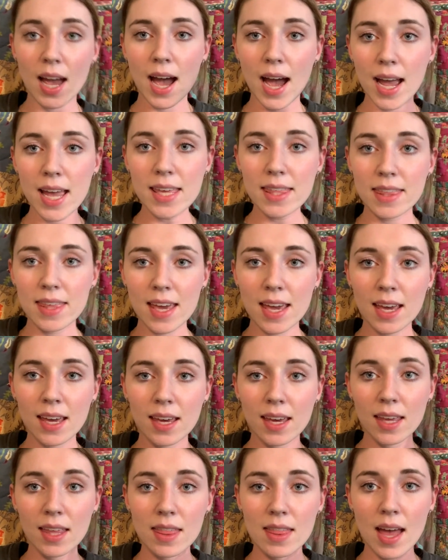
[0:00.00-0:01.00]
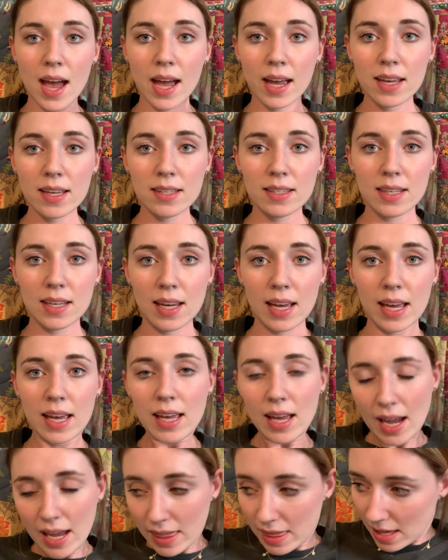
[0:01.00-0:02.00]
I think that is
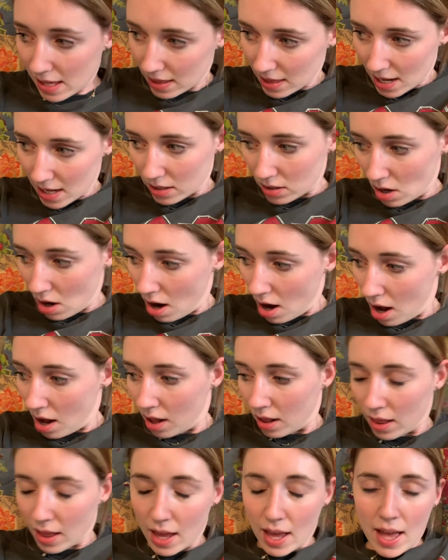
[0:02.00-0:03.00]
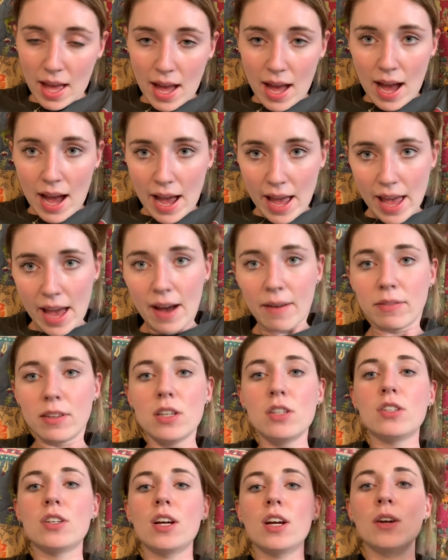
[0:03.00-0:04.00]
it. I think that's all I have
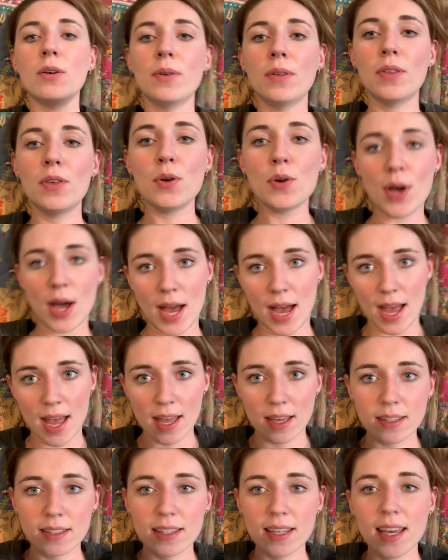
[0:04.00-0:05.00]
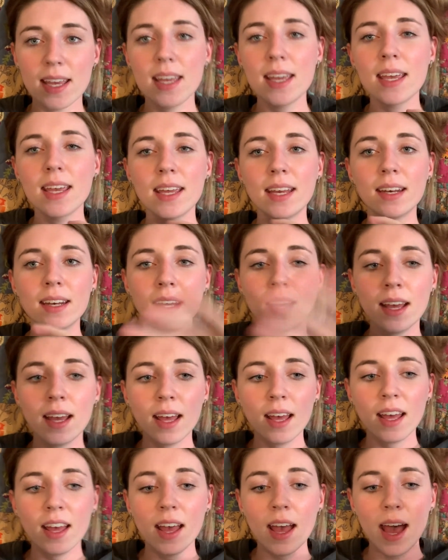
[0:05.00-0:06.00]
to share with you guys. And
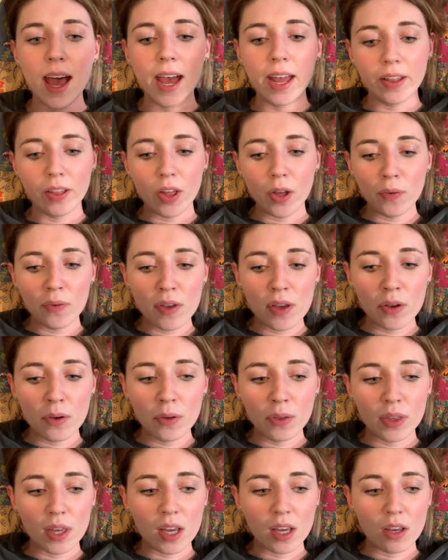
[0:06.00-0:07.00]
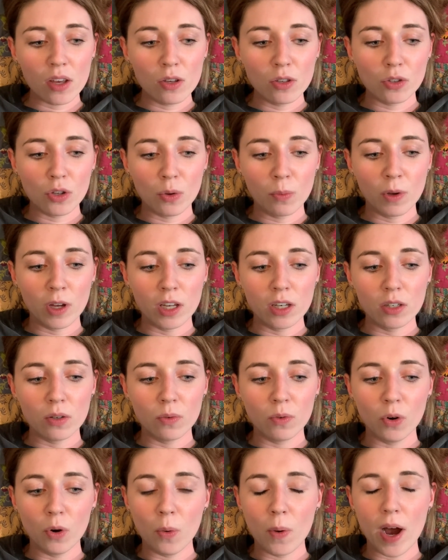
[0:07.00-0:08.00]
I love you. Thank you so much
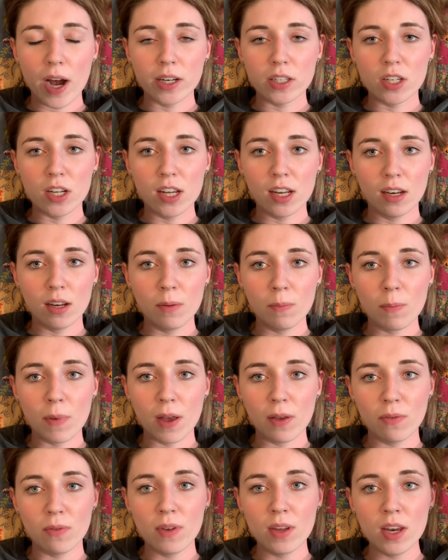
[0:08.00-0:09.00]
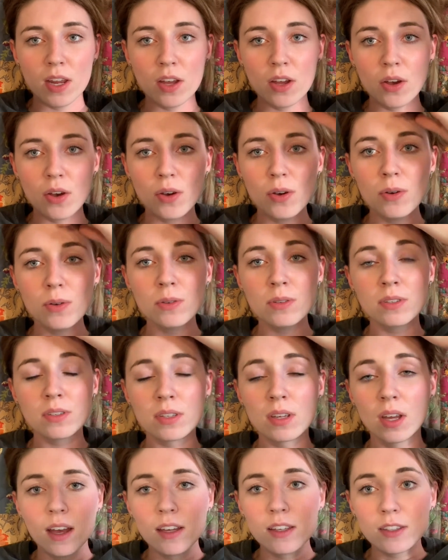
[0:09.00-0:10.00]
for watching my
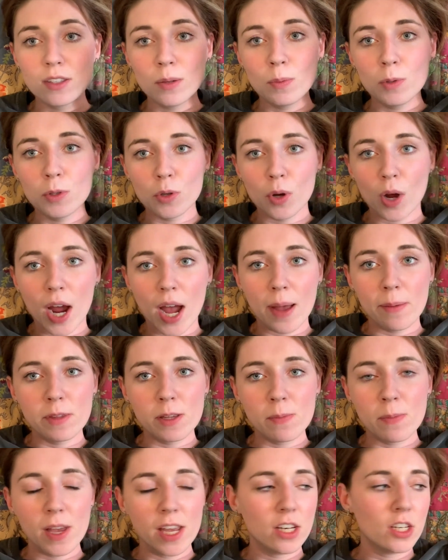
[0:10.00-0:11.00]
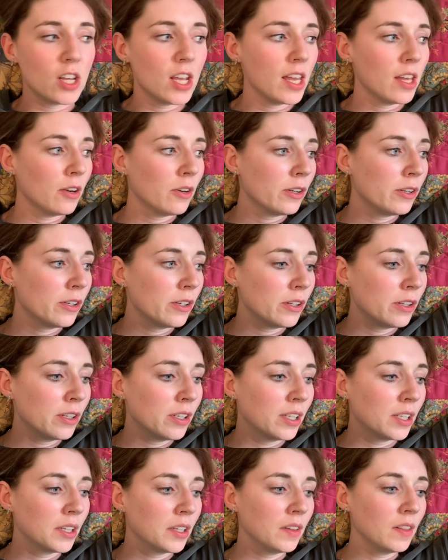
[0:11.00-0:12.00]
videos. Subscribe to my channel.
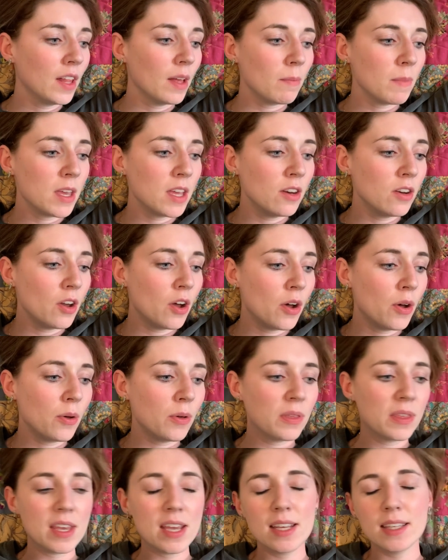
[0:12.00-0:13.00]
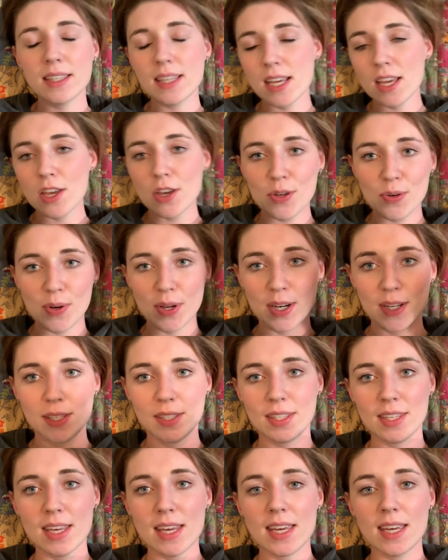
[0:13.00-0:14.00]
Let me know things that you want
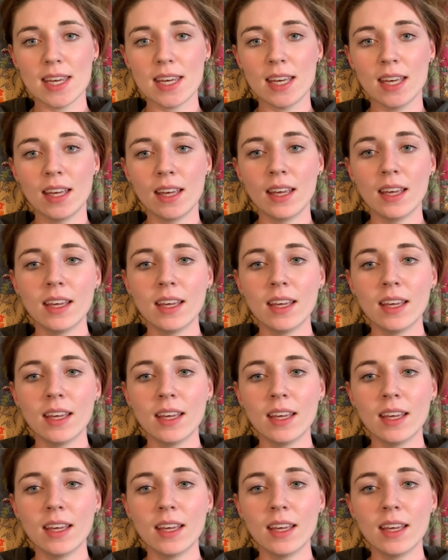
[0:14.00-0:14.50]
to see.